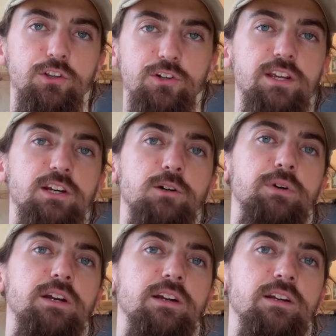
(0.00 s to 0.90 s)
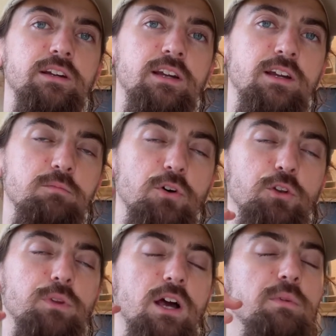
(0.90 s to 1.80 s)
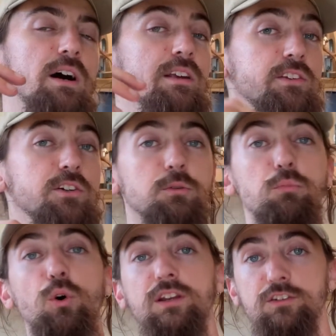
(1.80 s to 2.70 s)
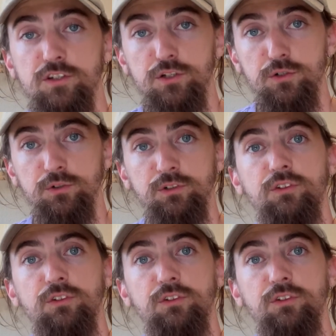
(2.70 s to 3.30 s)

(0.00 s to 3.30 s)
take-home pay multiplied by 0.2.